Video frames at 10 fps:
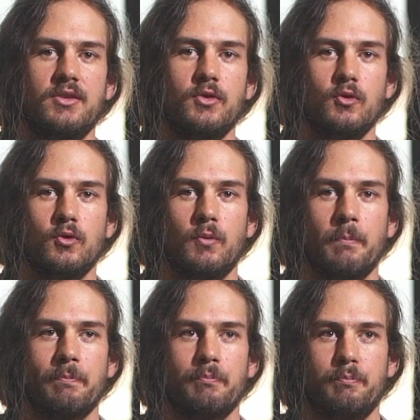
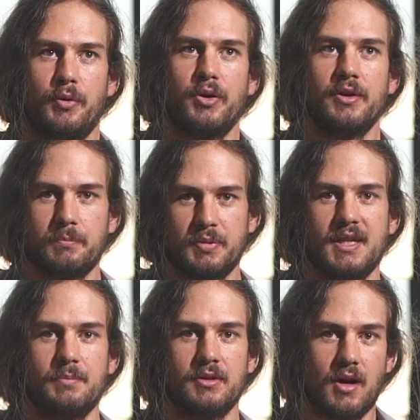to put
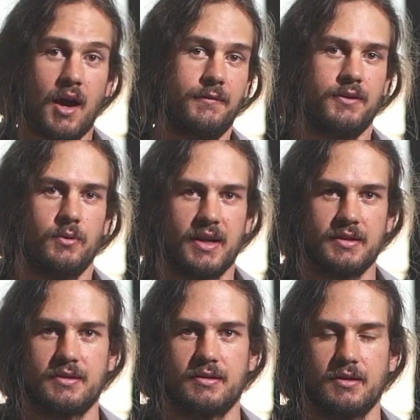people off to
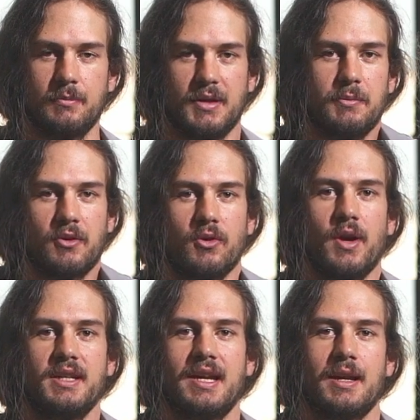us. People are
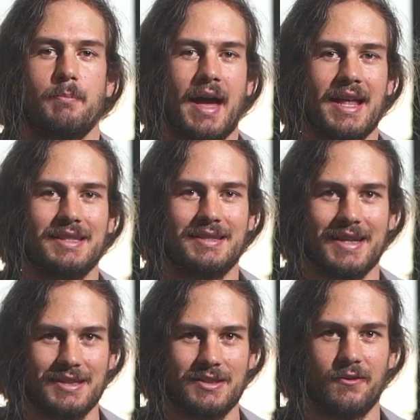going to get a bad
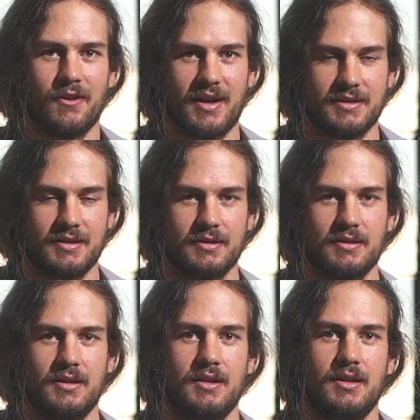sense for
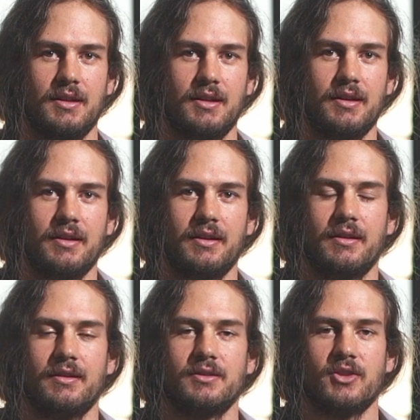us.
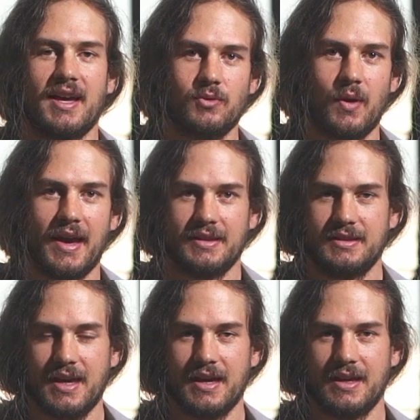So that's why I
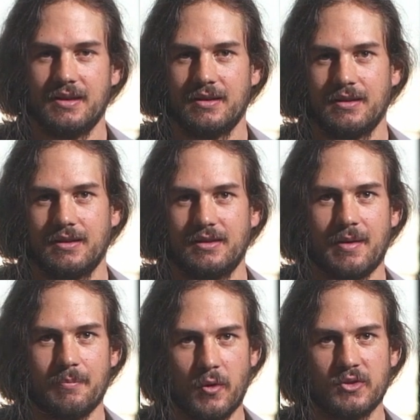say
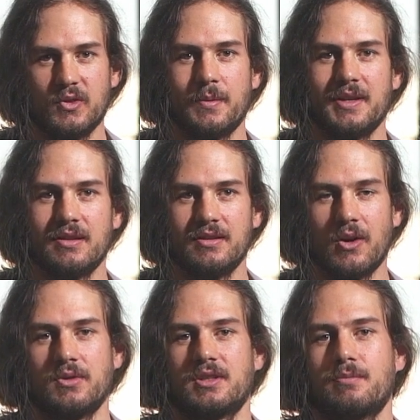that most women
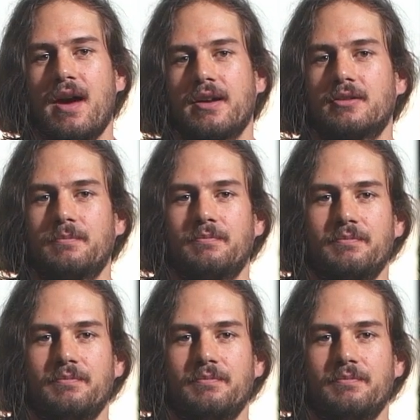don't smile.